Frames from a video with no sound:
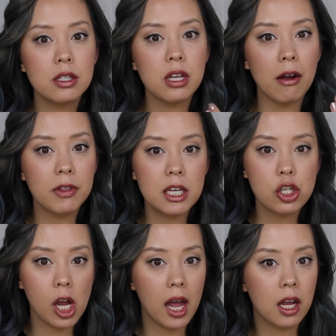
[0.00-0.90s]
definitely
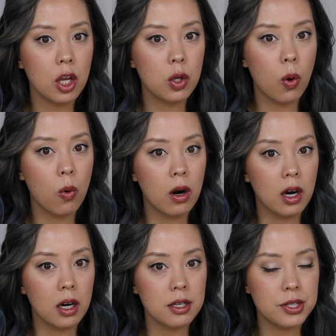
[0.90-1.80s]
check
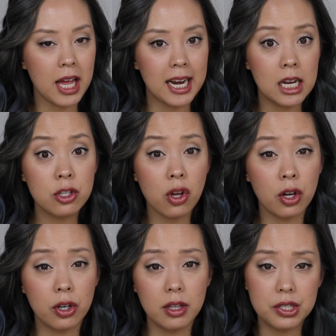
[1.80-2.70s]
your settings
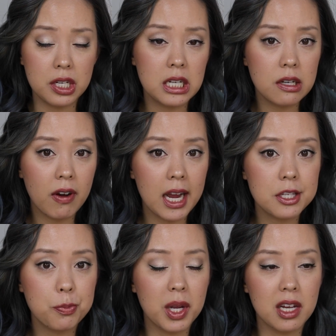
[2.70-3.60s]
on your listening
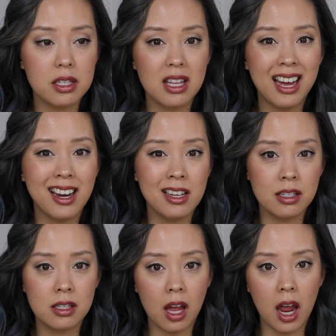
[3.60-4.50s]
device, because that
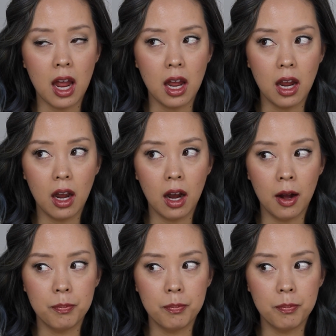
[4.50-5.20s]
is a